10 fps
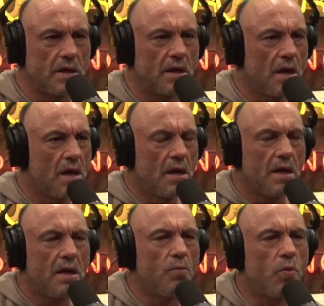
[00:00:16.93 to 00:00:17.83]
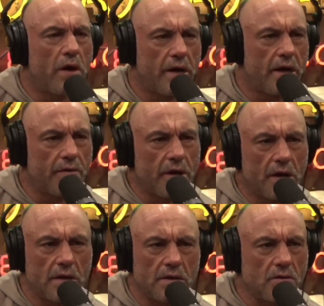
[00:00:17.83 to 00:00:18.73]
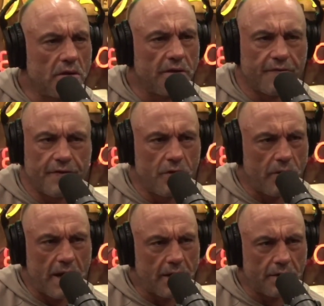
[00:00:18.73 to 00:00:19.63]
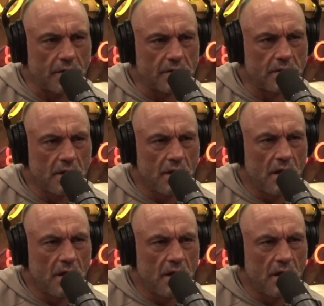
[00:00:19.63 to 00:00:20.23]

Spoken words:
And in one area that's only a few acres,